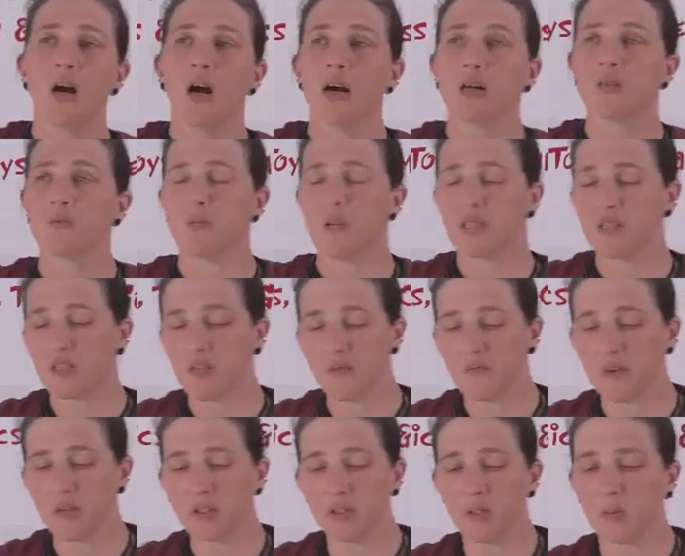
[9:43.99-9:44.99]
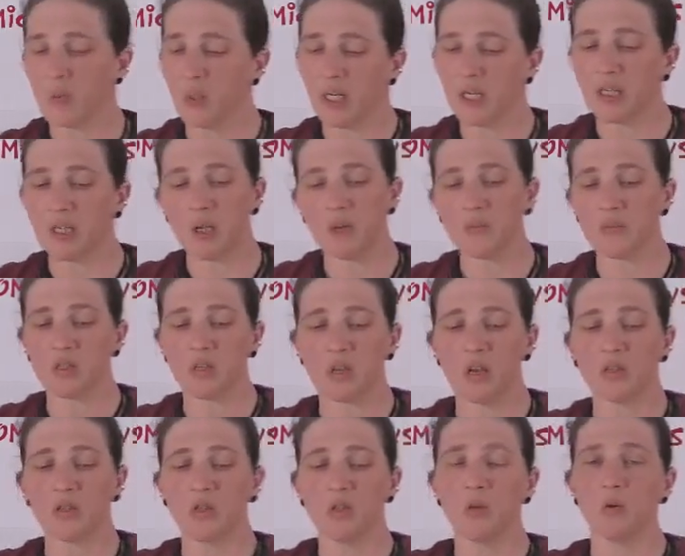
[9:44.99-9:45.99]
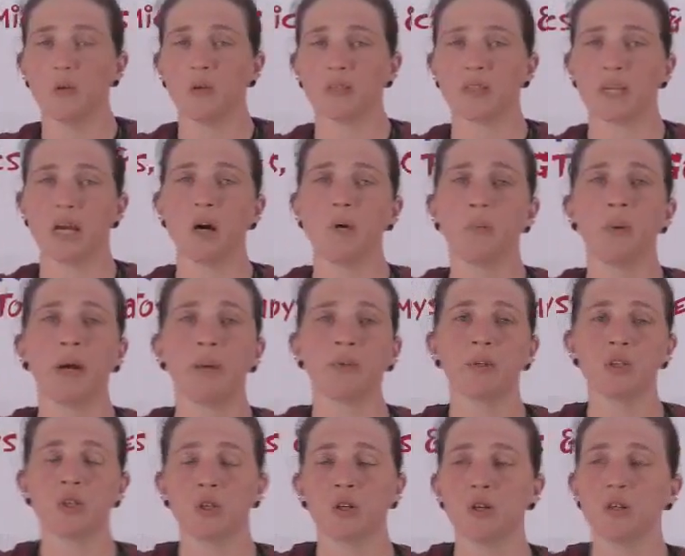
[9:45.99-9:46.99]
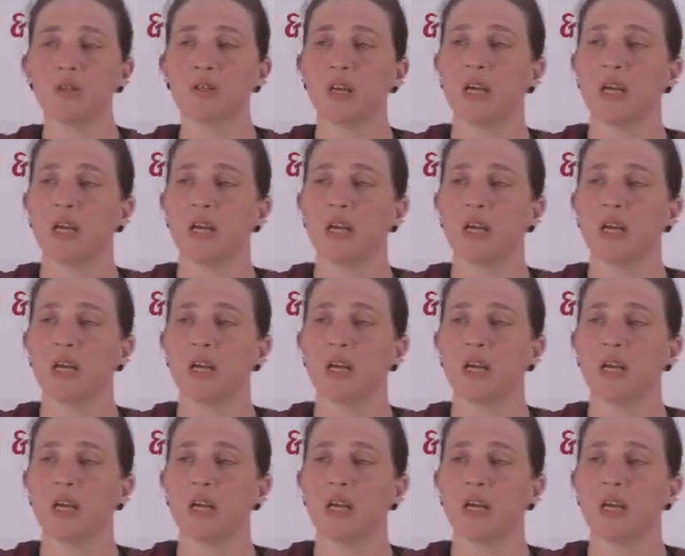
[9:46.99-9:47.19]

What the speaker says: specifically when it comes to Scout publishers,